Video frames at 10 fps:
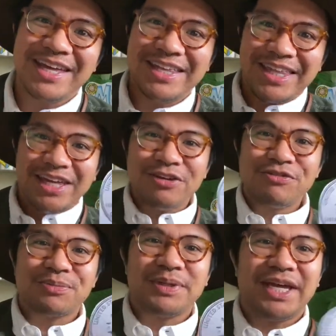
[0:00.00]
Thank you for
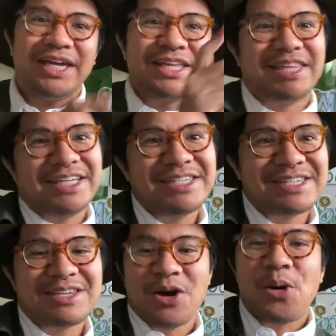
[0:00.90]
playing this
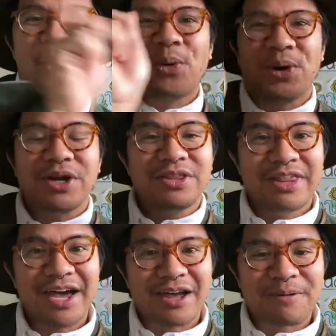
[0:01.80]
or that.